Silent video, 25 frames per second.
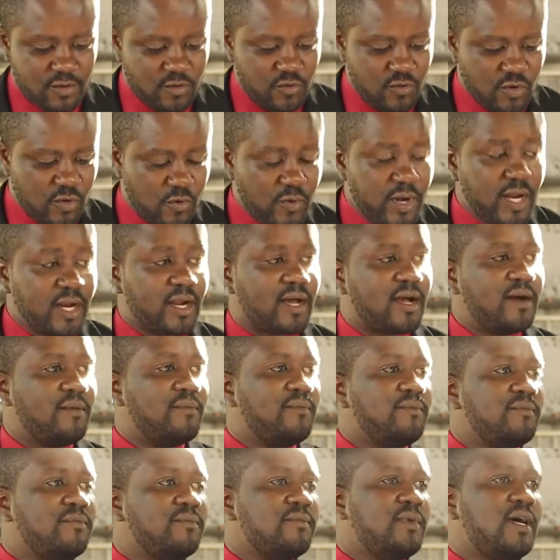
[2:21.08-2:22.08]
You're
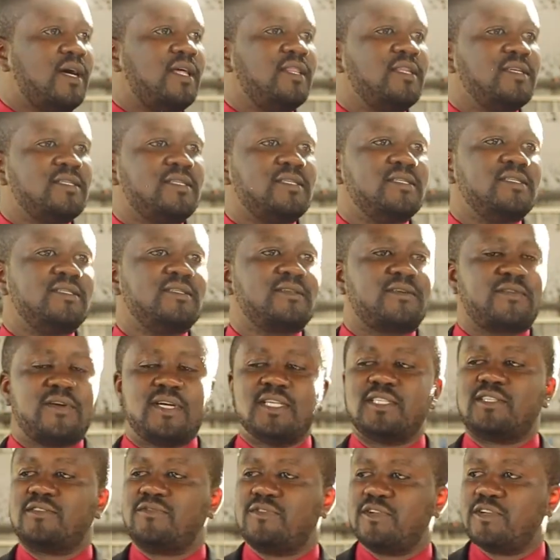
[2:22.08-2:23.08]
welcome. This is
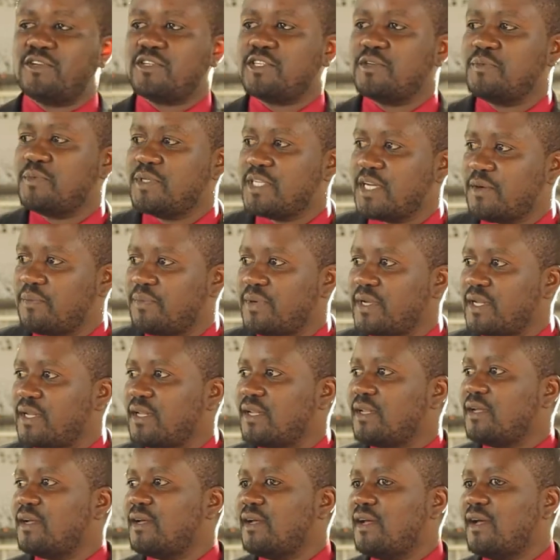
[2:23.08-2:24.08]
Christ Fellowship Chapel.
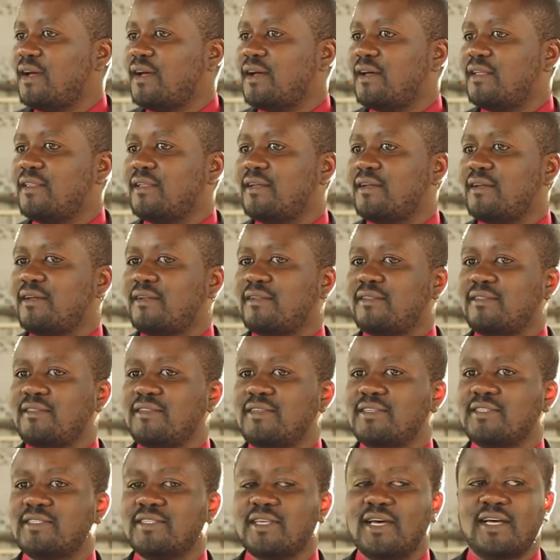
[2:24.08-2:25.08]

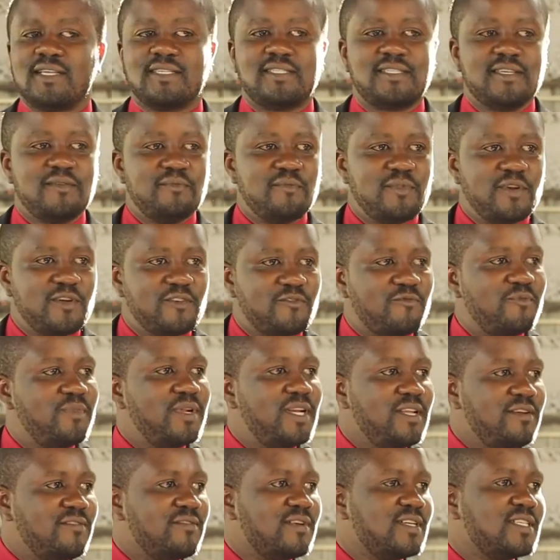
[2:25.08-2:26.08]
This assembly of
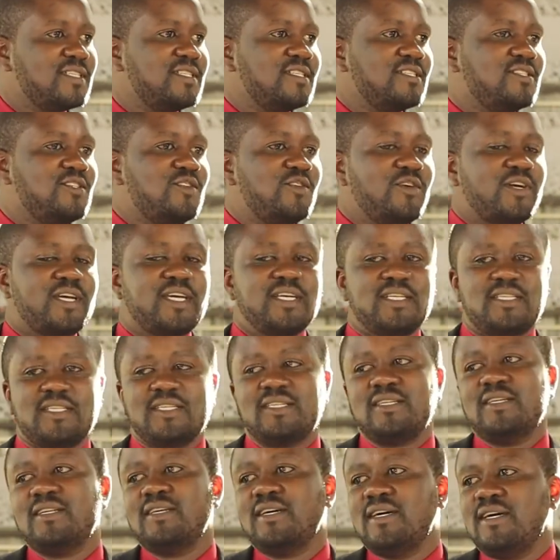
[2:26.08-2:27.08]
believers is
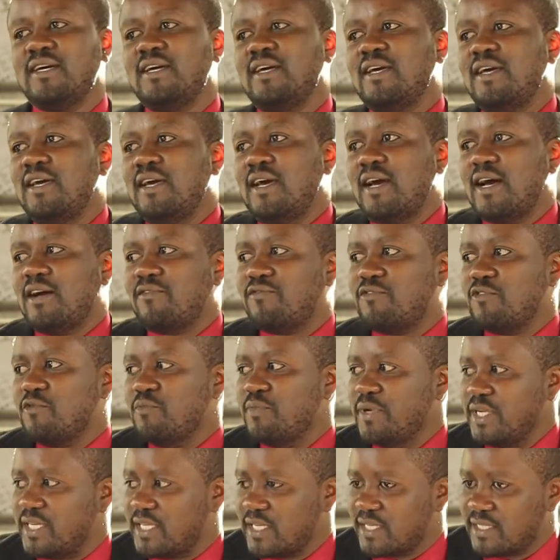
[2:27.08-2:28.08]
located a few
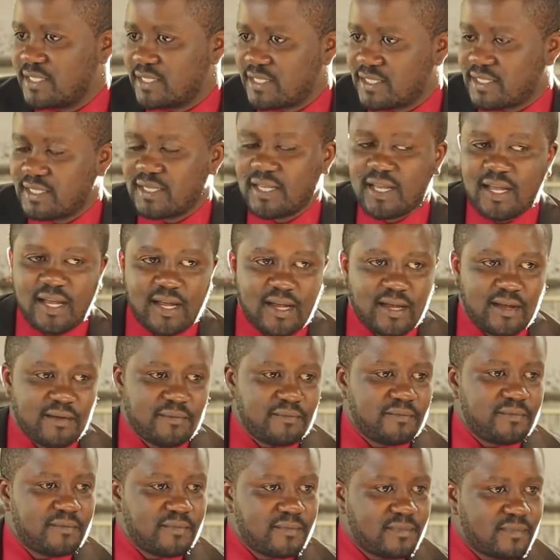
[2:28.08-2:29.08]
meters
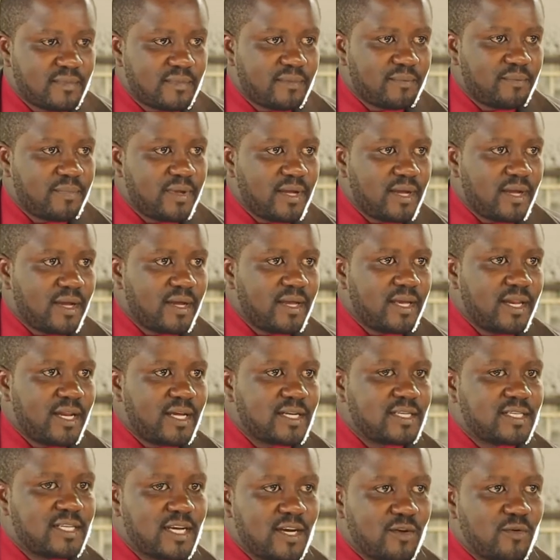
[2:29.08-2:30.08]
in
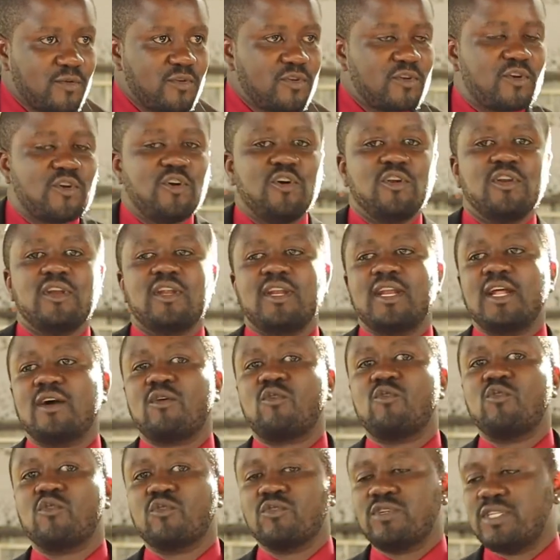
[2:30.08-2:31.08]
a town called
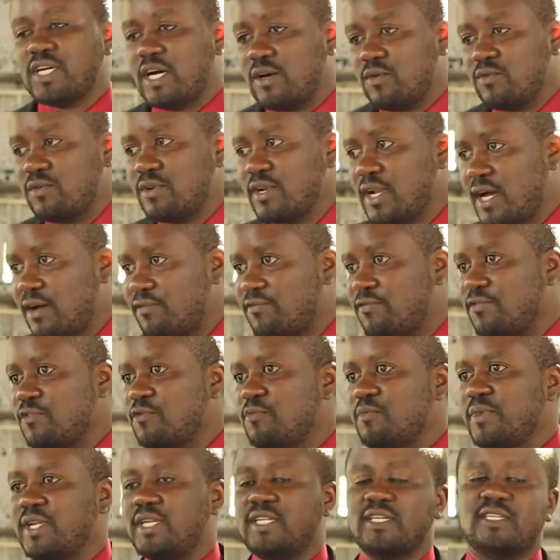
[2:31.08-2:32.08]
Nakuru Town, a few
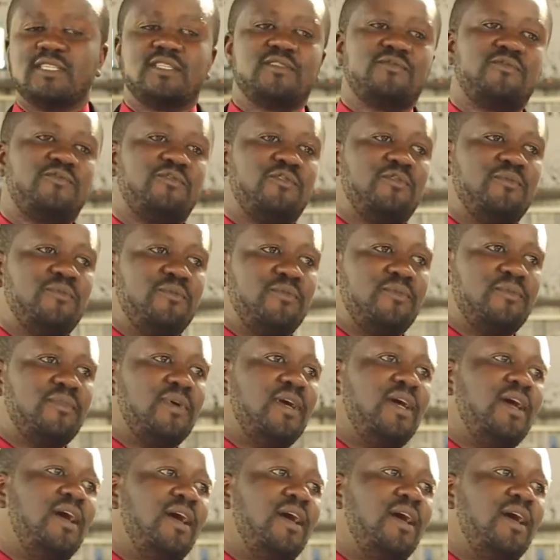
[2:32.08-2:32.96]
meters from